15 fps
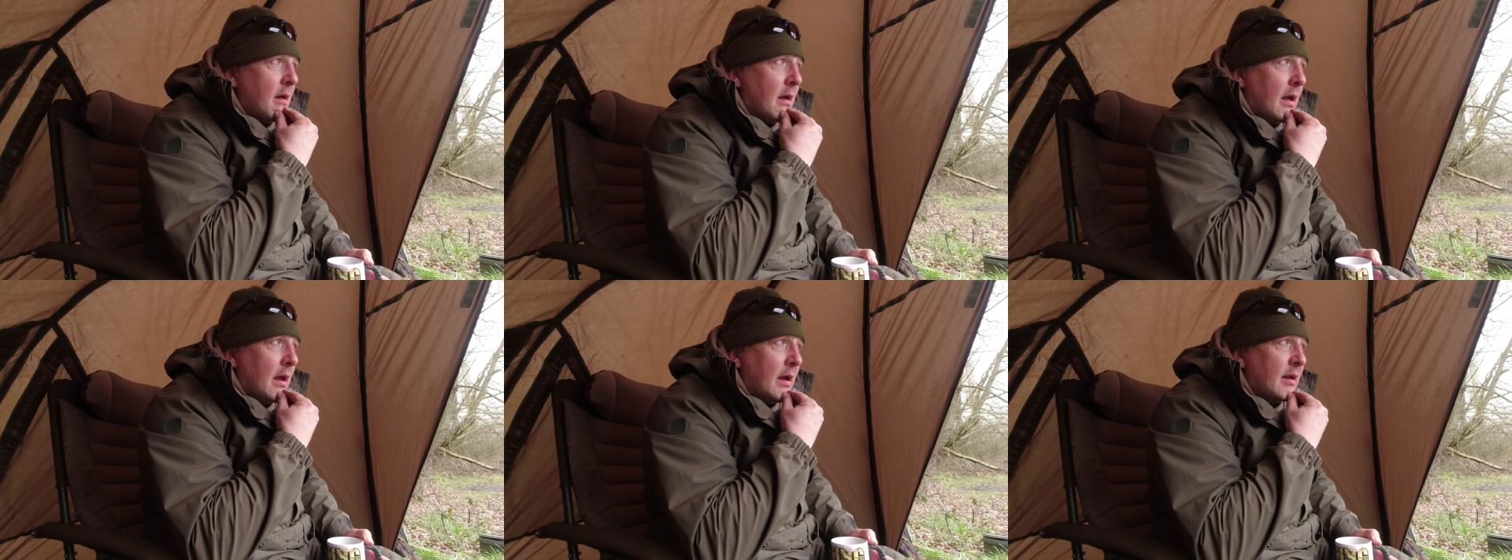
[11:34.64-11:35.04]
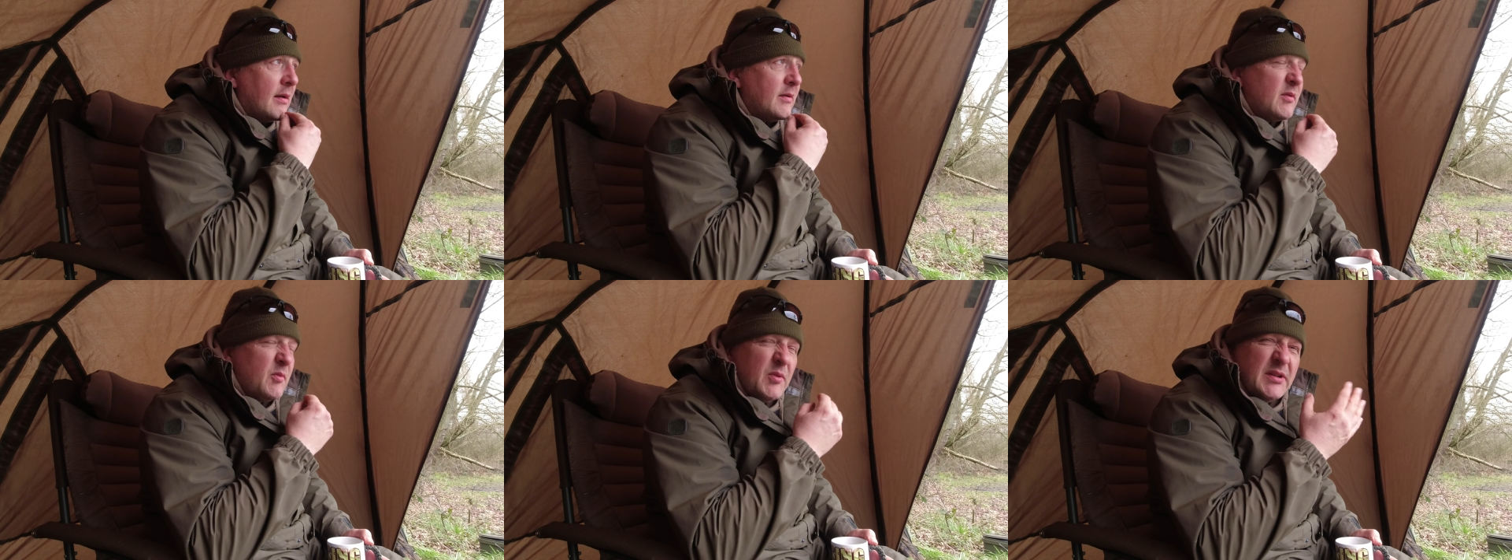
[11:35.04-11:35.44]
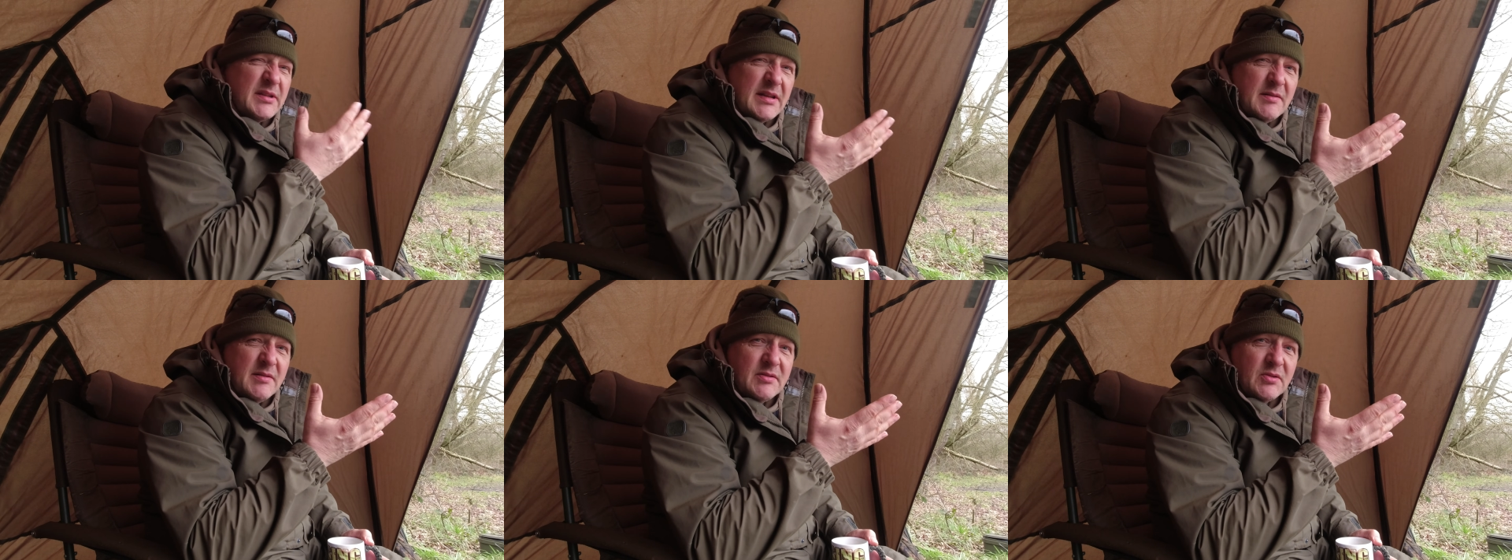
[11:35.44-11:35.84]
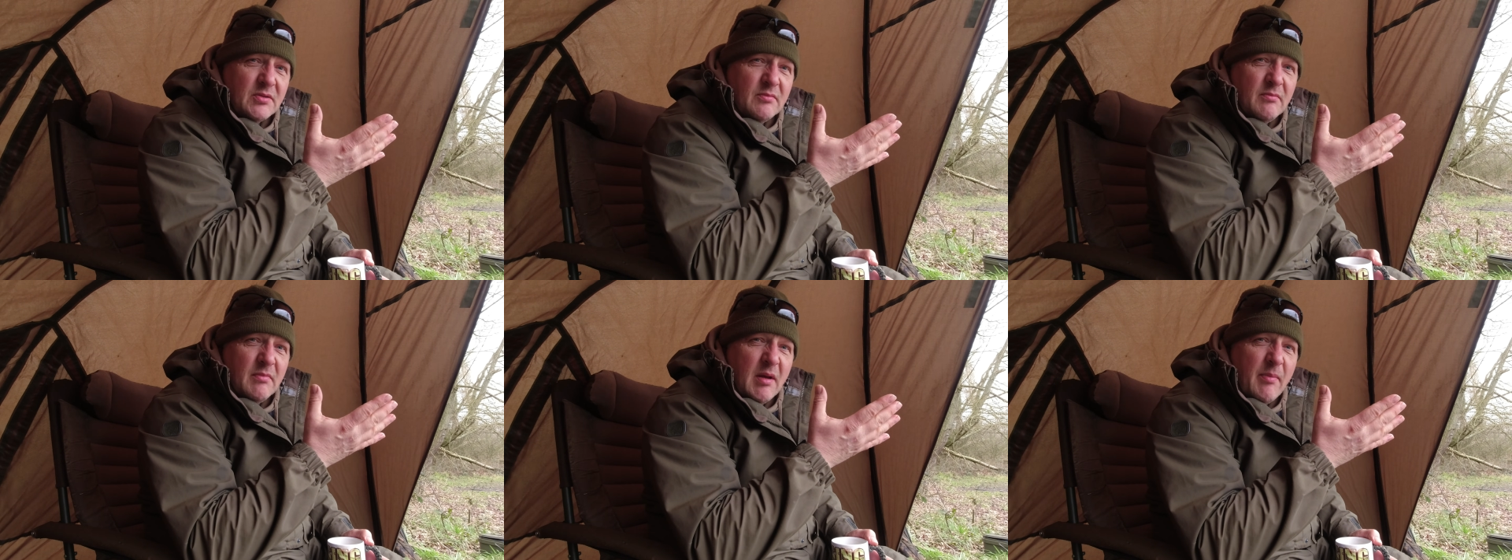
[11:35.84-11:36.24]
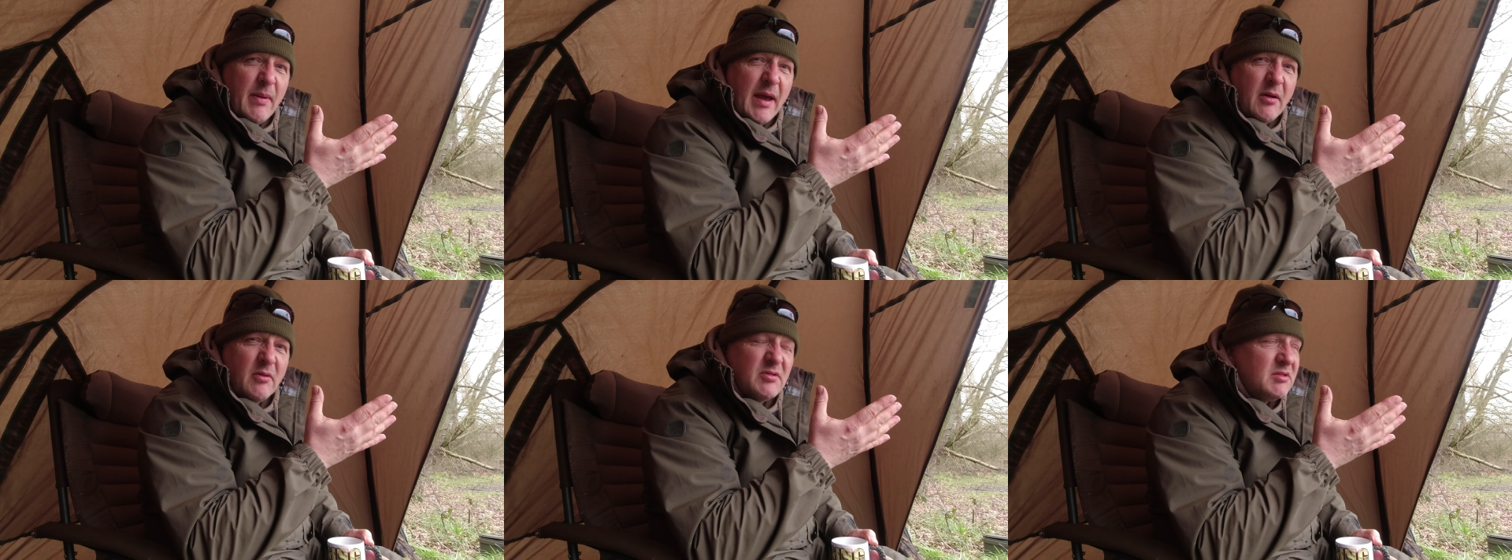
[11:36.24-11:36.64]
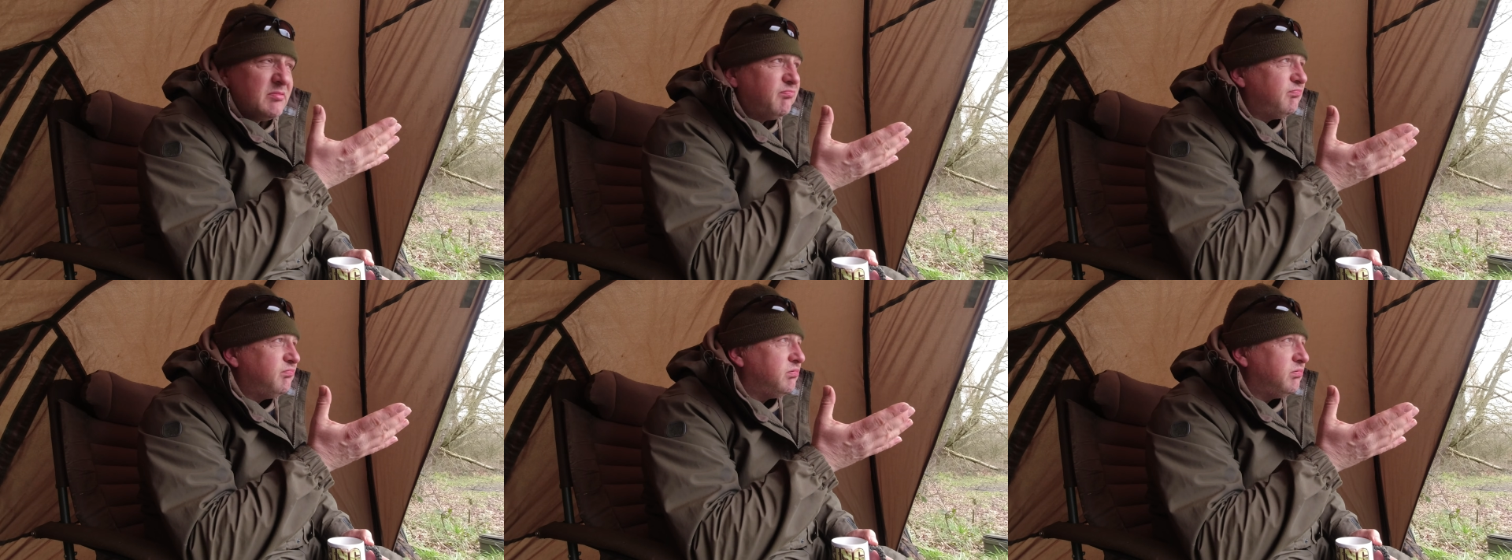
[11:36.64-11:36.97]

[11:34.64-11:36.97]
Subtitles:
and we've seen some about,